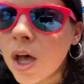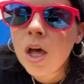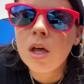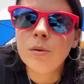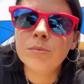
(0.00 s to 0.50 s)

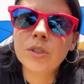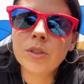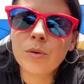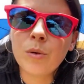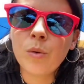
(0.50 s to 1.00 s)

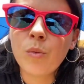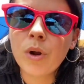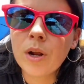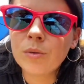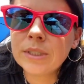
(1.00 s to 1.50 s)
So
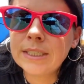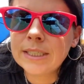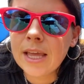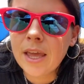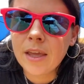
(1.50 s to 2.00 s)
what I was
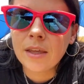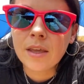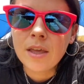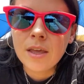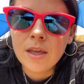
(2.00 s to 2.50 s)
saying
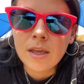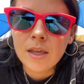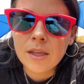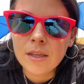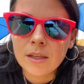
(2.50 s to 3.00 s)

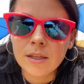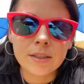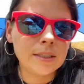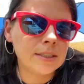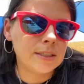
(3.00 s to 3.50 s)

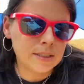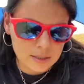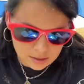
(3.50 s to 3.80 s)
is,